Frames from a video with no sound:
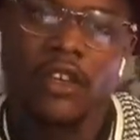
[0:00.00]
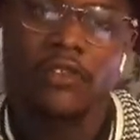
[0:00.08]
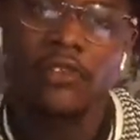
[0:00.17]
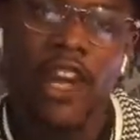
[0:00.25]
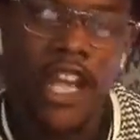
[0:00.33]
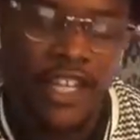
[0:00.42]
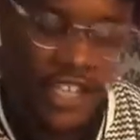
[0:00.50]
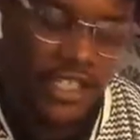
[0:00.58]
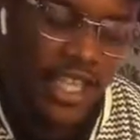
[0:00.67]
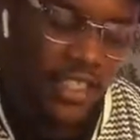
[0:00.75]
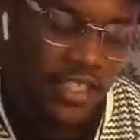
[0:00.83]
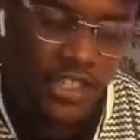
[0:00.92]
Friday,
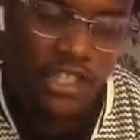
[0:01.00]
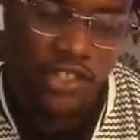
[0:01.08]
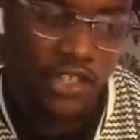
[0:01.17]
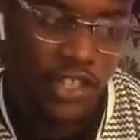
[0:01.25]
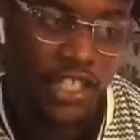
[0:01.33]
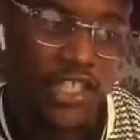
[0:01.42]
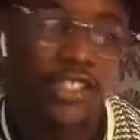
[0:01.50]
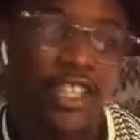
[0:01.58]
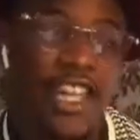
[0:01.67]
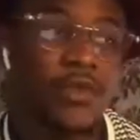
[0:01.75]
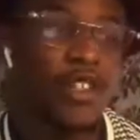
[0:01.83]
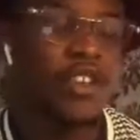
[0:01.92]
Saturday, Sundays,
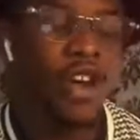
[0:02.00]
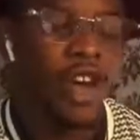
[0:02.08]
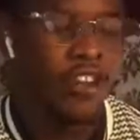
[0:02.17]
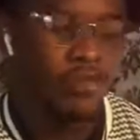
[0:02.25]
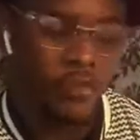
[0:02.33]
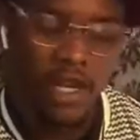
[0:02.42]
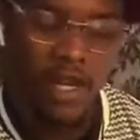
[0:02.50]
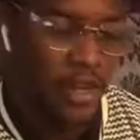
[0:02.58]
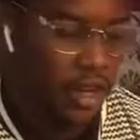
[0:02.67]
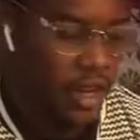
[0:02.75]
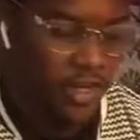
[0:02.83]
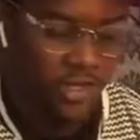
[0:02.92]
that's when you have
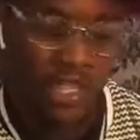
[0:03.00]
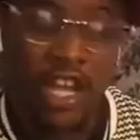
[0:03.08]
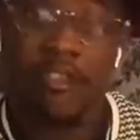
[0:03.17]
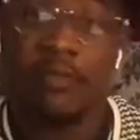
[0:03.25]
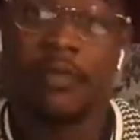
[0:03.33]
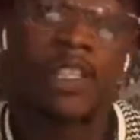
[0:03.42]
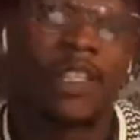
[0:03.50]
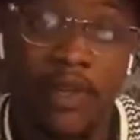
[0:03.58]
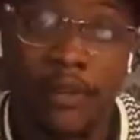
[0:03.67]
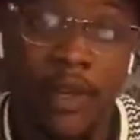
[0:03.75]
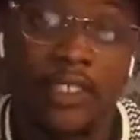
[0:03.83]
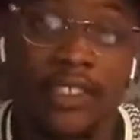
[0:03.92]
burials, you have birthday
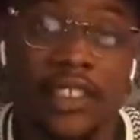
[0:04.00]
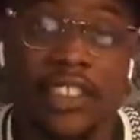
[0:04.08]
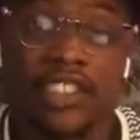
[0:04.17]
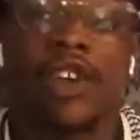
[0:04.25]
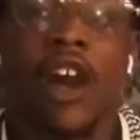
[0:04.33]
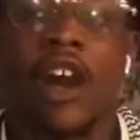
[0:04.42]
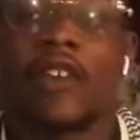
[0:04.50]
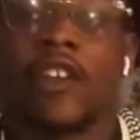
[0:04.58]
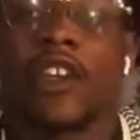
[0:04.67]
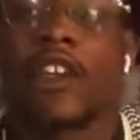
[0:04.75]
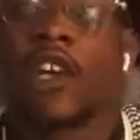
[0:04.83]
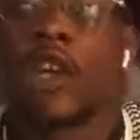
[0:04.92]
parties, you have
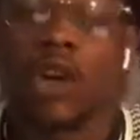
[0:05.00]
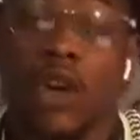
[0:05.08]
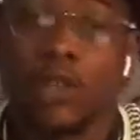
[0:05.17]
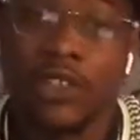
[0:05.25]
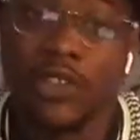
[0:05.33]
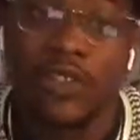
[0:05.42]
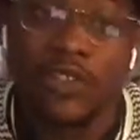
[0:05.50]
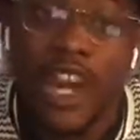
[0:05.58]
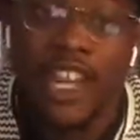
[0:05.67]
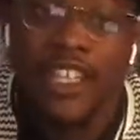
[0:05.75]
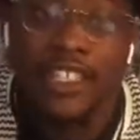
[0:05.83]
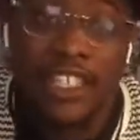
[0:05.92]
clubs on
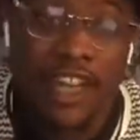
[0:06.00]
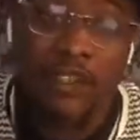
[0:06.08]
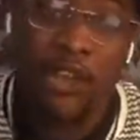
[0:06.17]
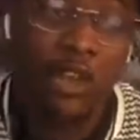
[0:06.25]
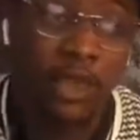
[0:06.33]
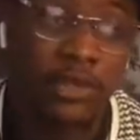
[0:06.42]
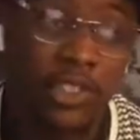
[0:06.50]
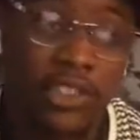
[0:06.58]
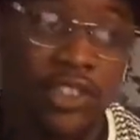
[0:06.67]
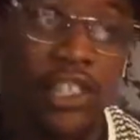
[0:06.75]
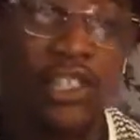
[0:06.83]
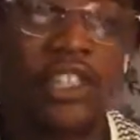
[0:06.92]
Fridays, you have clubs on
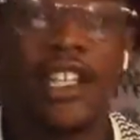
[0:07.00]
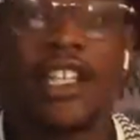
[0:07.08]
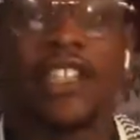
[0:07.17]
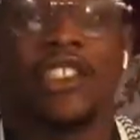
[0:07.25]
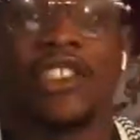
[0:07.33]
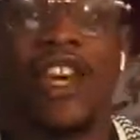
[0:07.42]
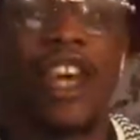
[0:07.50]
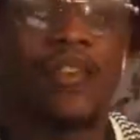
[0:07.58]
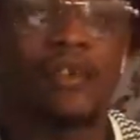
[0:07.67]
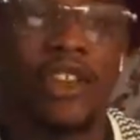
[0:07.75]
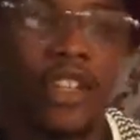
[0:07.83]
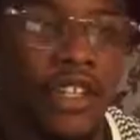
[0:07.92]
Sundays, you
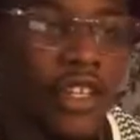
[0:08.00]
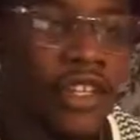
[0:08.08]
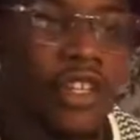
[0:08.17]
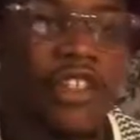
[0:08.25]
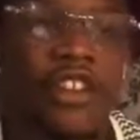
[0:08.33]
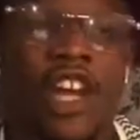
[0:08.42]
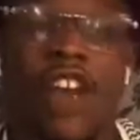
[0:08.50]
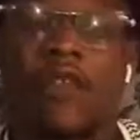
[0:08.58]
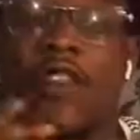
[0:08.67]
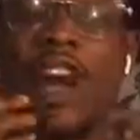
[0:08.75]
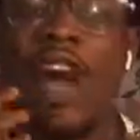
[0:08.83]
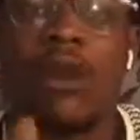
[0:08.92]
have reunion, you
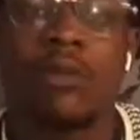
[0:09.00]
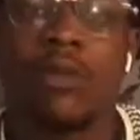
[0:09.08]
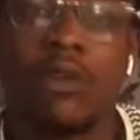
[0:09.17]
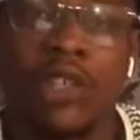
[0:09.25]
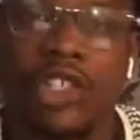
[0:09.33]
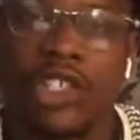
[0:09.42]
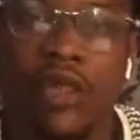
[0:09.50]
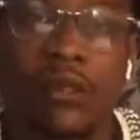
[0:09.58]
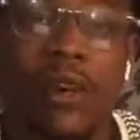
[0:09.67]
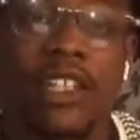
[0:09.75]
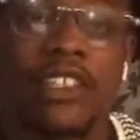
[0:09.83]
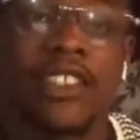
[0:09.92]
have album launching
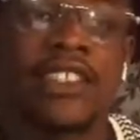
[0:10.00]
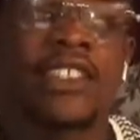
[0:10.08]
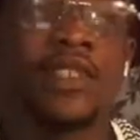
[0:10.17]
parties.